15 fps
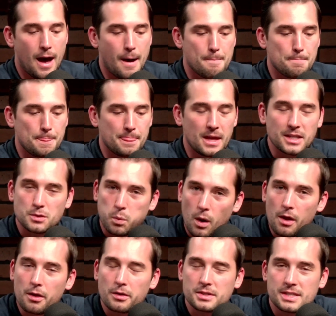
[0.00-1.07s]
Um, it's
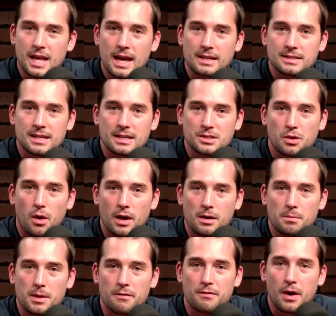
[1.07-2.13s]
one of those things that is going
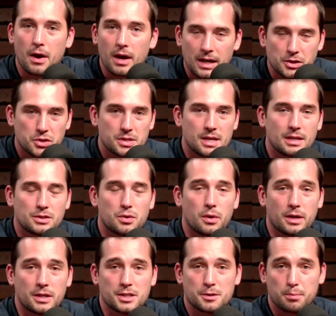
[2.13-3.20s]
to be very interesting
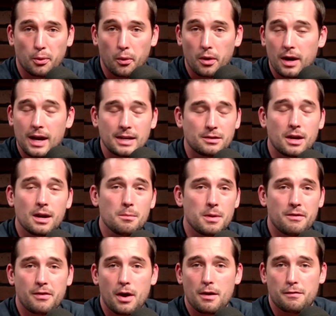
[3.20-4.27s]
to explore and going to
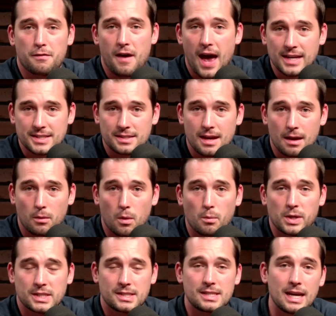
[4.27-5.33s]
be very fascinating
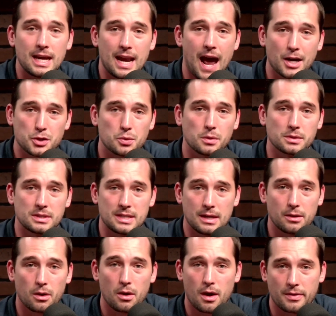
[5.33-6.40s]
when we see an actual
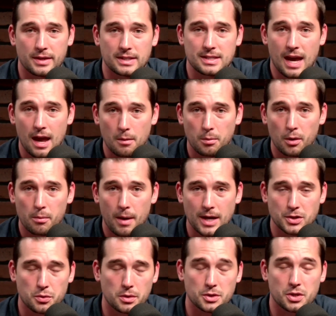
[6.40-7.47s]
deal on the table
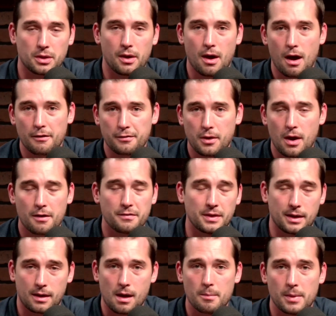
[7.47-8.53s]
by George Kliavkoff
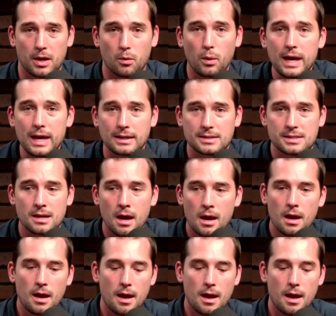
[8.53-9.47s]
in the coming weeks